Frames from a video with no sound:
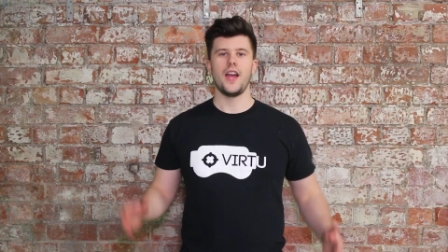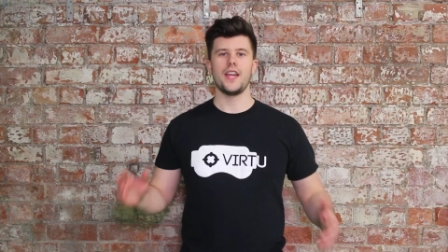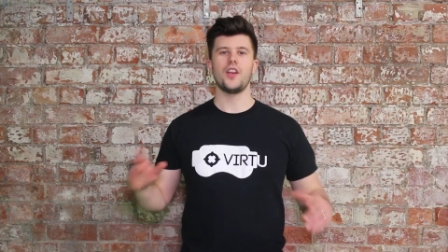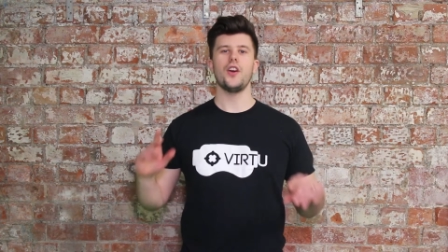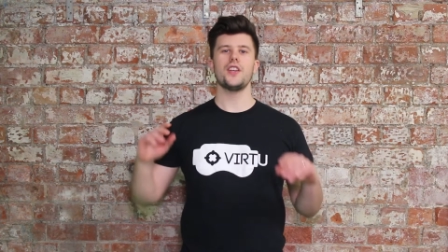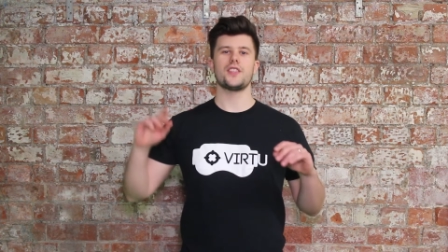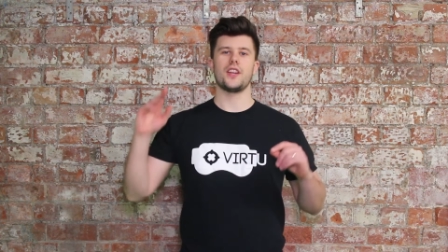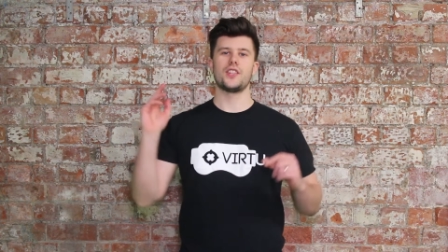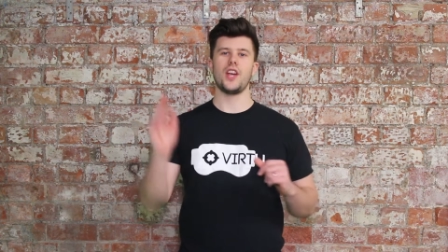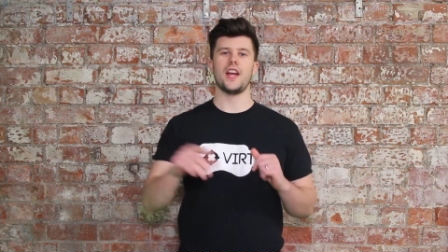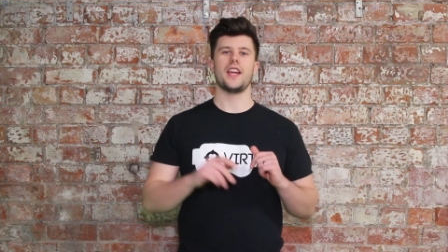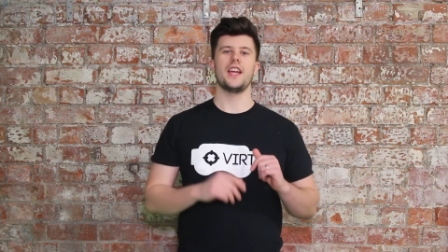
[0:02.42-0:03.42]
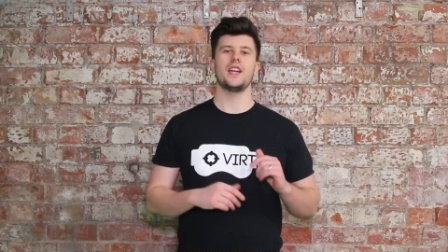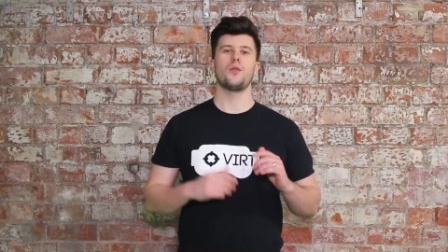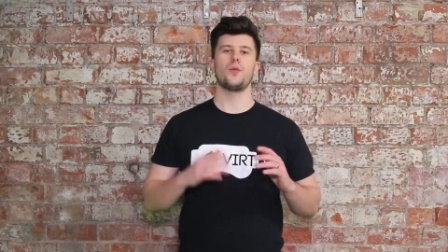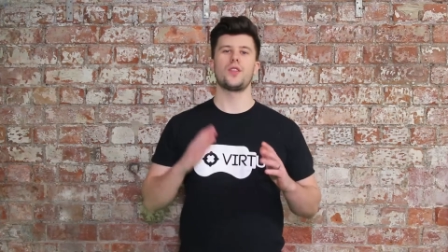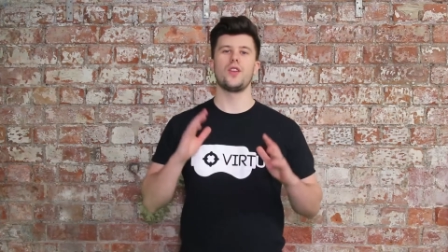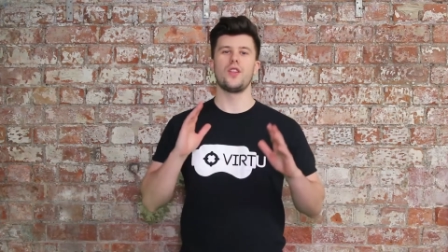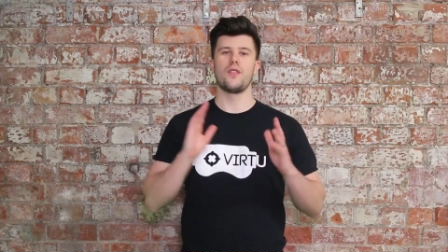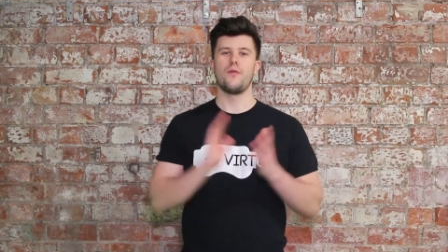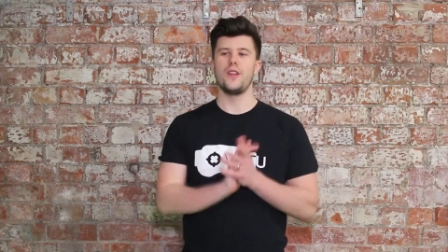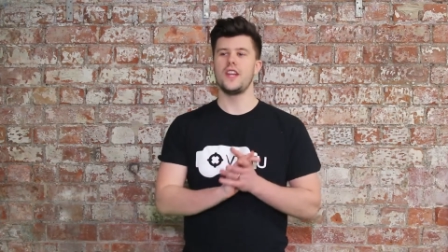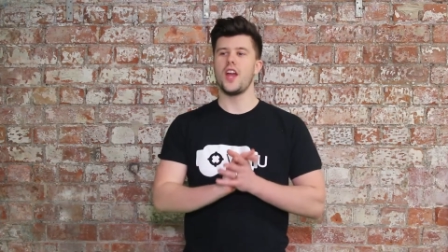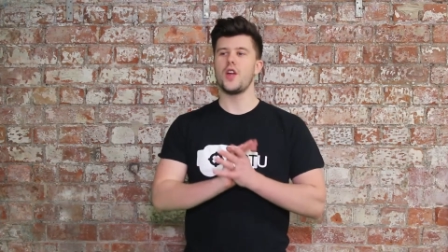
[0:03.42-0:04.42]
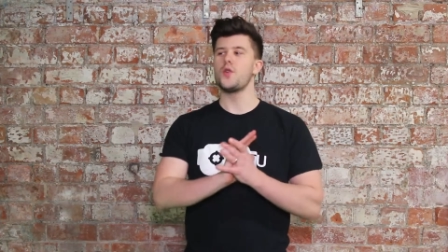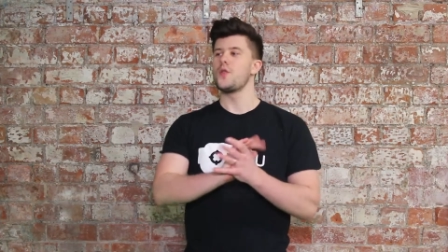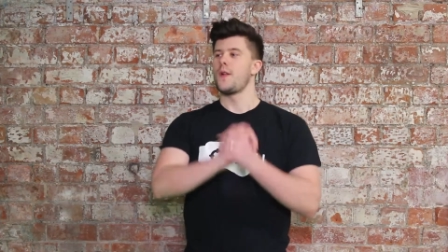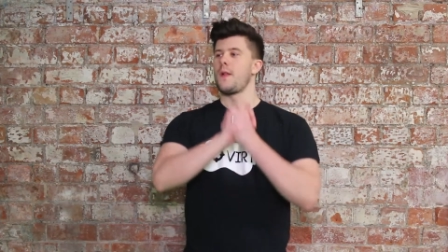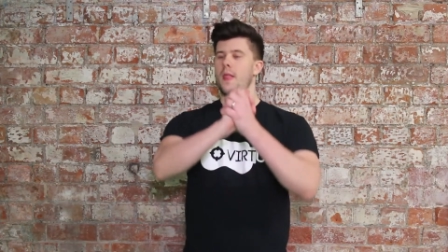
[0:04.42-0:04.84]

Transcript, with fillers: Hey guys, Jack here with another video.